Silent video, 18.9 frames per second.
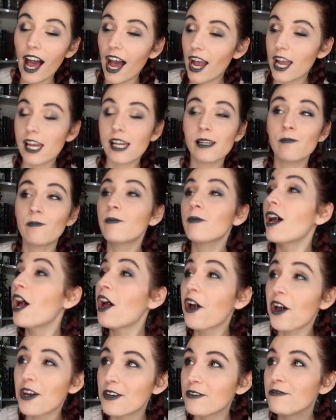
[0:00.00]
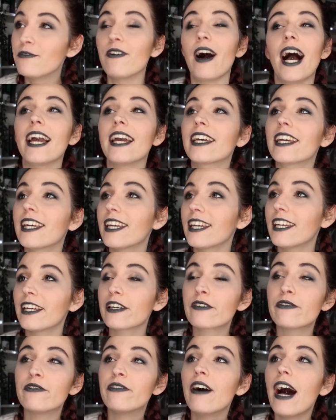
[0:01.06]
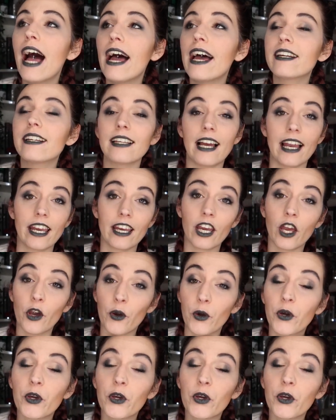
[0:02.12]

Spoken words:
am a Viking fan, like a